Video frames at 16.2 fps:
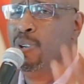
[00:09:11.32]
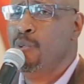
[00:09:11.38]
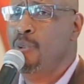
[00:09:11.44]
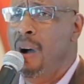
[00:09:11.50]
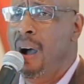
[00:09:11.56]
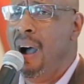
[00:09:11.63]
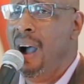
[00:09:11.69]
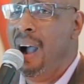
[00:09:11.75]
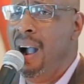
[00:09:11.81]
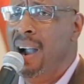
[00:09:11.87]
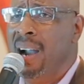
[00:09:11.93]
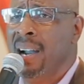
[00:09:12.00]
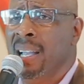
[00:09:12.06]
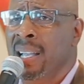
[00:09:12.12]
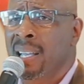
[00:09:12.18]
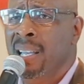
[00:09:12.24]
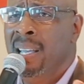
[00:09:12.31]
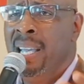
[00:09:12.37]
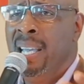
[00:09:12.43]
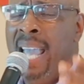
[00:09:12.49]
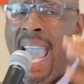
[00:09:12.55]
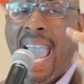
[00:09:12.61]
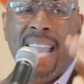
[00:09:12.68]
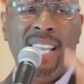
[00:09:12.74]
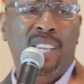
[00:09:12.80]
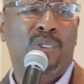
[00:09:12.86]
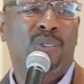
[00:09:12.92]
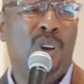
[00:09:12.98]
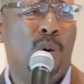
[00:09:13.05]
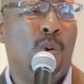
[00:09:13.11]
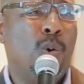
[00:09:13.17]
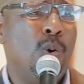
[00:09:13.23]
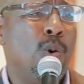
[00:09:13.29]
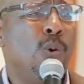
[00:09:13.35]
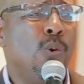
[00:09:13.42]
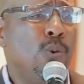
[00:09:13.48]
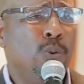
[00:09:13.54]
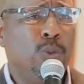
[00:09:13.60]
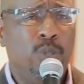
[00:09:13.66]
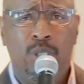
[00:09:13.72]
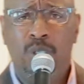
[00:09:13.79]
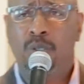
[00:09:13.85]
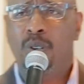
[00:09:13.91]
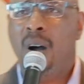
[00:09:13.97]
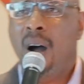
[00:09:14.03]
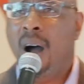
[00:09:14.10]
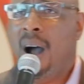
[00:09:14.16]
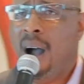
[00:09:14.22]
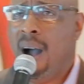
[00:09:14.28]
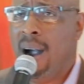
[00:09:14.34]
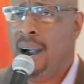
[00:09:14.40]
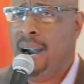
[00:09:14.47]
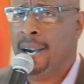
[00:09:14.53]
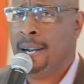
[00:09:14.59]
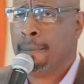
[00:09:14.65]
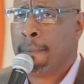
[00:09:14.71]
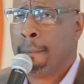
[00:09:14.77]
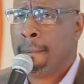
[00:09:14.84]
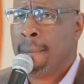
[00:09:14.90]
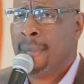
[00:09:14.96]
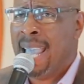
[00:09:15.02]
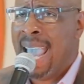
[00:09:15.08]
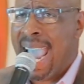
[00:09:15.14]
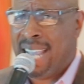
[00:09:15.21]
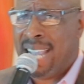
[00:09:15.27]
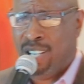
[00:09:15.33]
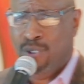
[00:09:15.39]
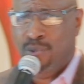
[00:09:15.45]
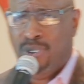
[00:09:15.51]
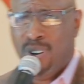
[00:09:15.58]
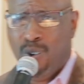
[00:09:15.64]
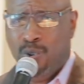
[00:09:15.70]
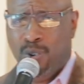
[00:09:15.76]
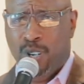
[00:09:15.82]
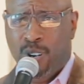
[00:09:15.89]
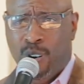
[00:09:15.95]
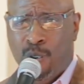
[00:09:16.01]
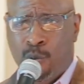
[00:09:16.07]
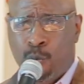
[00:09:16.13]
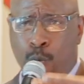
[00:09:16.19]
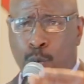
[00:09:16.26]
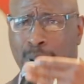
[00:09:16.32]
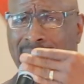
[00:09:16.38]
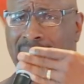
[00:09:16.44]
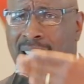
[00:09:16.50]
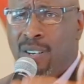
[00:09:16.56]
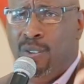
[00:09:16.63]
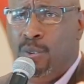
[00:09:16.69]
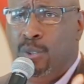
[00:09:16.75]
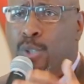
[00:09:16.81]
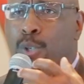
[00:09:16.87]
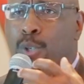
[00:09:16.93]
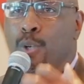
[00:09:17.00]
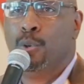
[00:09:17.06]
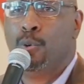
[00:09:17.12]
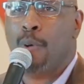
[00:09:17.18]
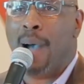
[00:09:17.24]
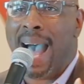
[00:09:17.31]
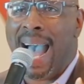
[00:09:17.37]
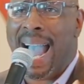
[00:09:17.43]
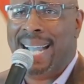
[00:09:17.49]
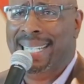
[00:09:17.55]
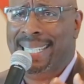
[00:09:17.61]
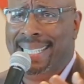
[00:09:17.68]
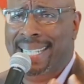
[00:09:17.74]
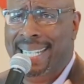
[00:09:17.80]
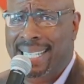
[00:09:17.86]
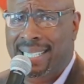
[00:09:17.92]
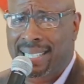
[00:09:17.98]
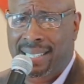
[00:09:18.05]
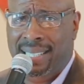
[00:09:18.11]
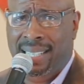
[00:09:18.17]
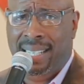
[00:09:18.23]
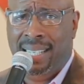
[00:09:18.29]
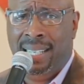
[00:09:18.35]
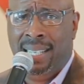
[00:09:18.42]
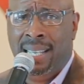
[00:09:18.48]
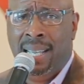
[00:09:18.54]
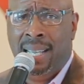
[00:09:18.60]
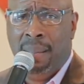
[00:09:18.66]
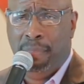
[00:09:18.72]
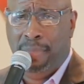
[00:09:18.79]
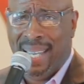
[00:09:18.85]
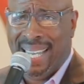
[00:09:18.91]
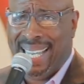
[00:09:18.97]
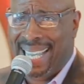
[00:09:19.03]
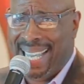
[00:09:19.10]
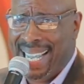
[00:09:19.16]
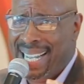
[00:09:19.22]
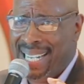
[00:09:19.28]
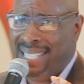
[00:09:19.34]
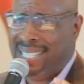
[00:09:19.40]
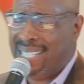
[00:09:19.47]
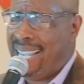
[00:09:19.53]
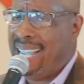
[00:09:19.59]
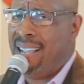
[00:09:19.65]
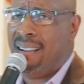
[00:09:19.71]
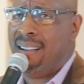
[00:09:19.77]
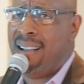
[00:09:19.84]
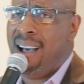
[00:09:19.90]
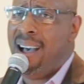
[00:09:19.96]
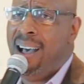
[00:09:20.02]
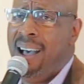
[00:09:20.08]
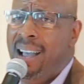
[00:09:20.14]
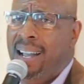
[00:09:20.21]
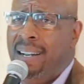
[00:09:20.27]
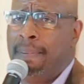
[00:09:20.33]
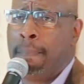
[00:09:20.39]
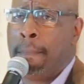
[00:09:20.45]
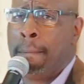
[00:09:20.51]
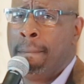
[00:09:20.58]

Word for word: you are and you know whose you are and you know your real true identity begins in God,